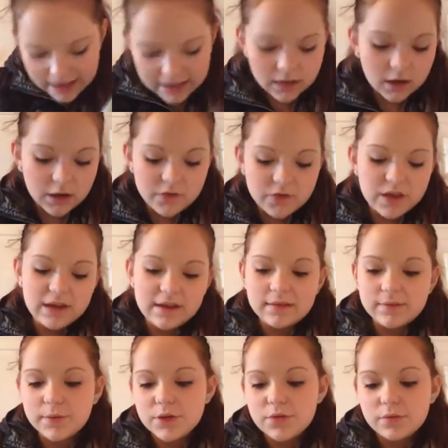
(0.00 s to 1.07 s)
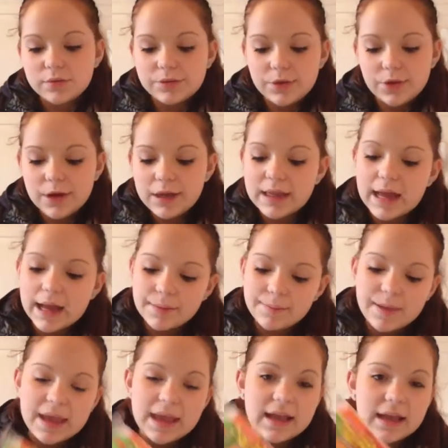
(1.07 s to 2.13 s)
I got these, which were
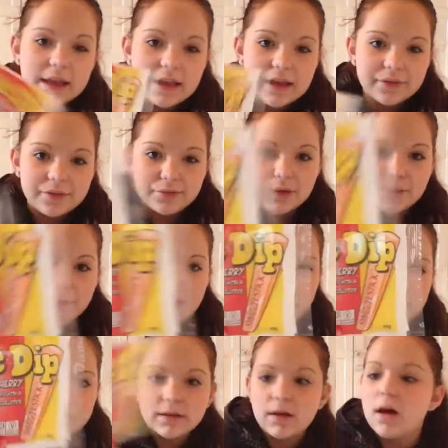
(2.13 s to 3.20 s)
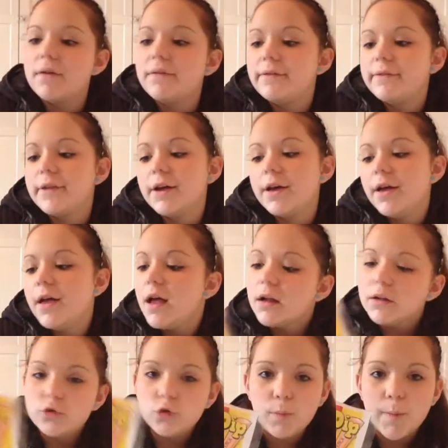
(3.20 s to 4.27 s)
39p, and you get three packs of the
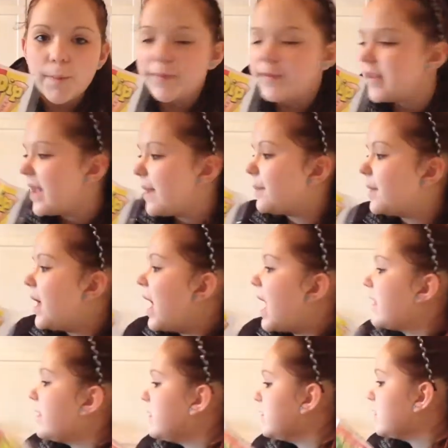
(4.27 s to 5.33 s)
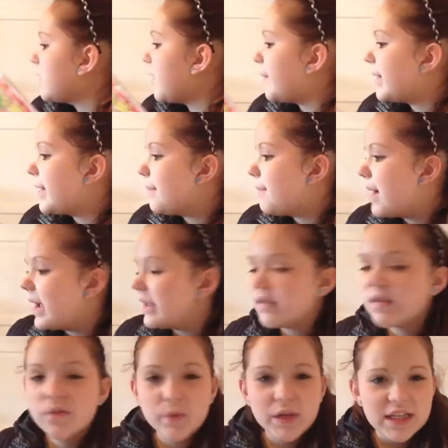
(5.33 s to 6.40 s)
double dip. And these are going in my
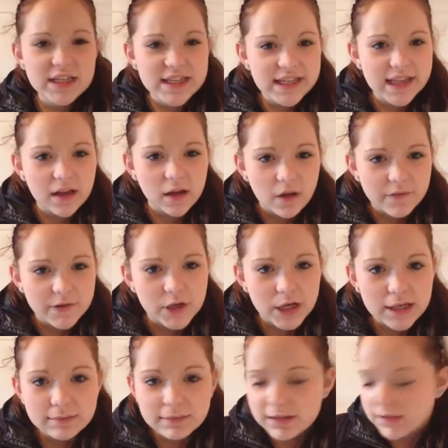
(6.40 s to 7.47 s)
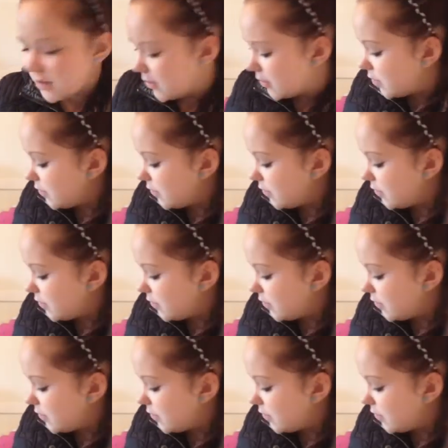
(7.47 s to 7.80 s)
sweet tin I got for Christmas to